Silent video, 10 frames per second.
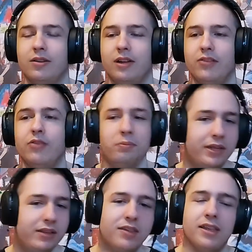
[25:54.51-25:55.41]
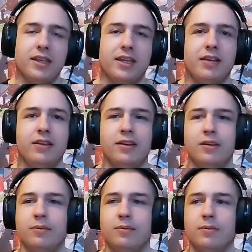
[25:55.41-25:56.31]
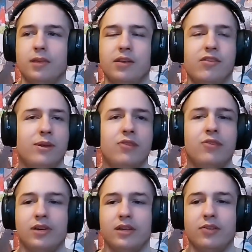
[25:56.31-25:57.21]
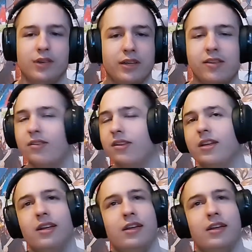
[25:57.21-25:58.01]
little bit in the main story, and that's really it.